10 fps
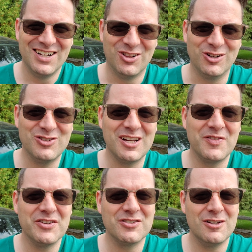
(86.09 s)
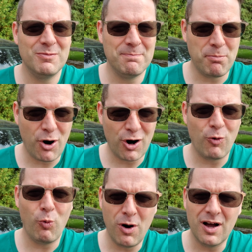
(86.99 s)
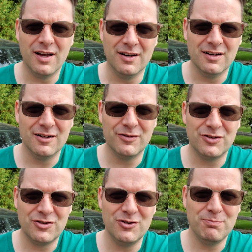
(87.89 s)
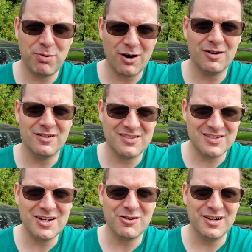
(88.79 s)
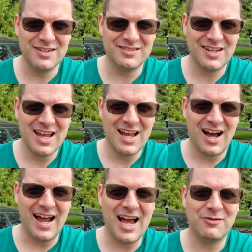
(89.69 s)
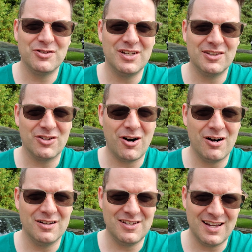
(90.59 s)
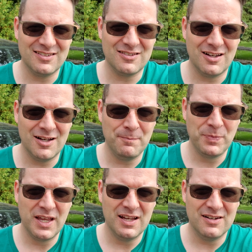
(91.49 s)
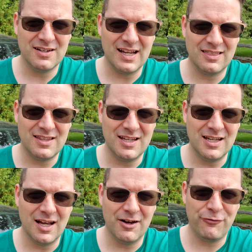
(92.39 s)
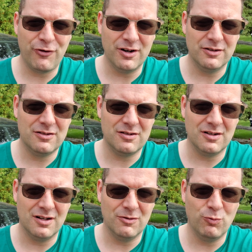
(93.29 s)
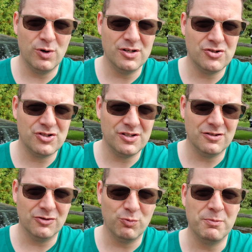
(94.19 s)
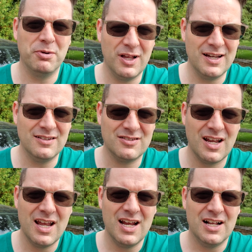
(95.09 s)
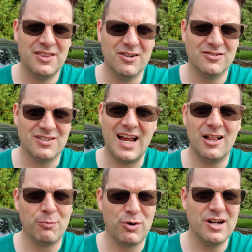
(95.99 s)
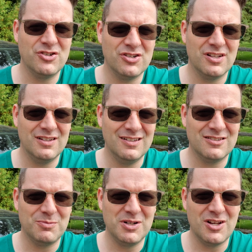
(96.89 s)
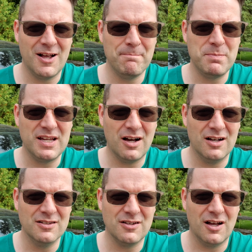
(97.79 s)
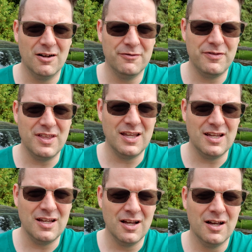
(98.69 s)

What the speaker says: looks like this is going to be part one of a two-part series. I have to take the car to Tesla to get the front windshield replaced. There's a calibration that needs to be done because of the